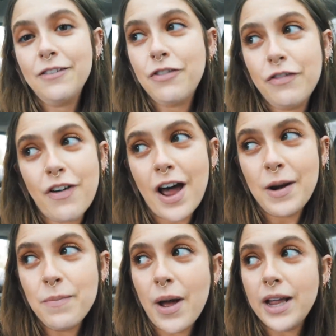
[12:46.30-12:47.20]
for
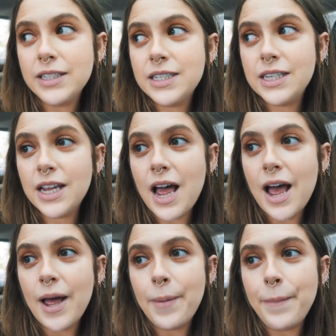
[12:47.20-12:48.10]
fun. But
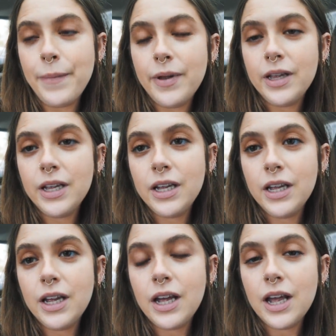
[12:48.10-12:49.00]
um,
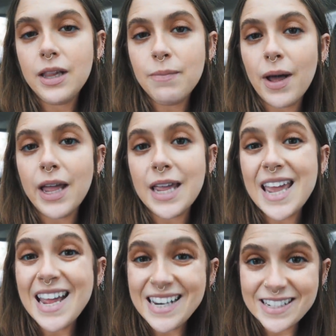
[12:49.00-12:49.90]
my
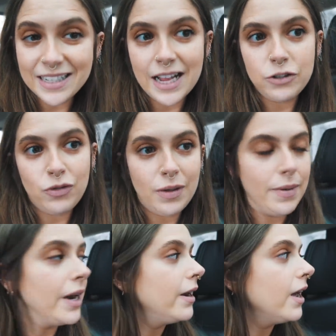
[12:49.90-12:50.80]
Kindle has really
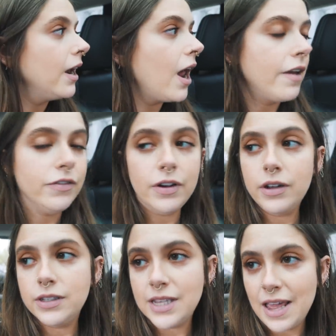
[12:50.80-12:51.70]
been a
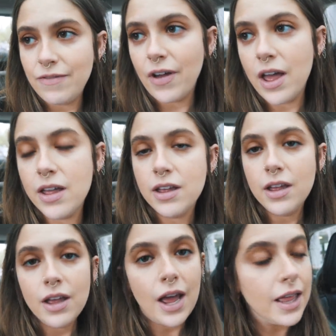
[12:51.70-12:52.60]
lifesaver
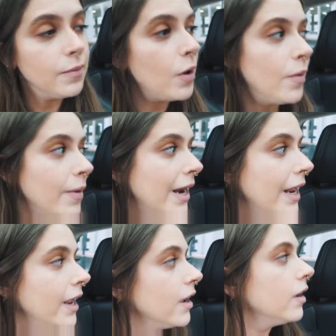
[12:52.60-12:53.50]
at the moment. I'm
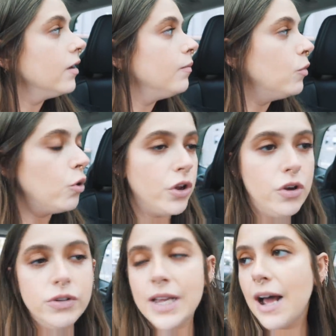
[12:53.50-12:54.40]
getting more
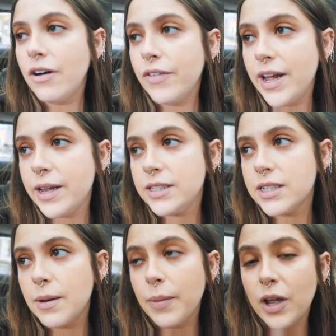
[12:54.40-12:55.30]
use out of
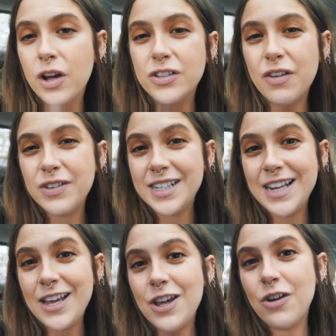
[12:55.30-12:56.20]
it because
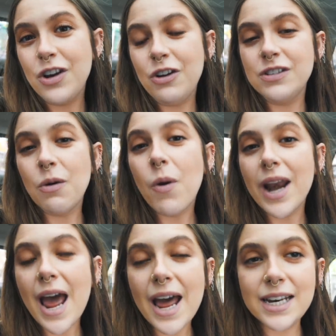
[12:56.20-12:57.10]
obviously you can use it
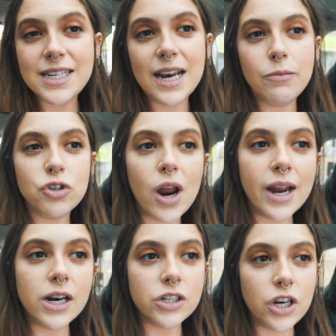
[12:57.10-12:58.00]
one-handed. I'm
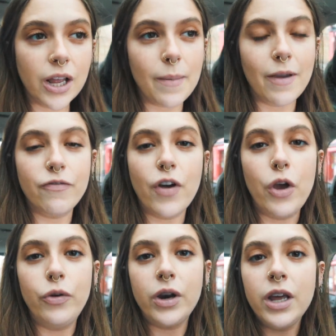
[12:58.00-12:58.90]
trying not to look at my
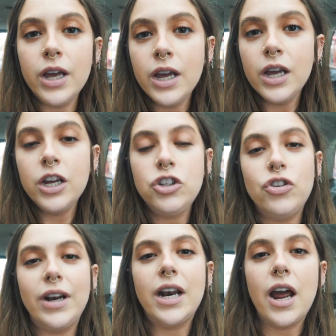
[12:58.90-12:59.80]
phone
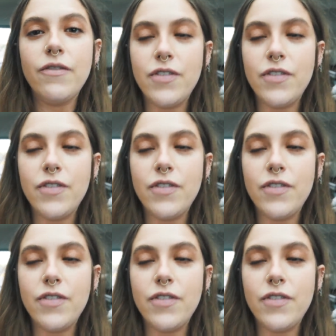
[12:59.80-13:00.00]
during night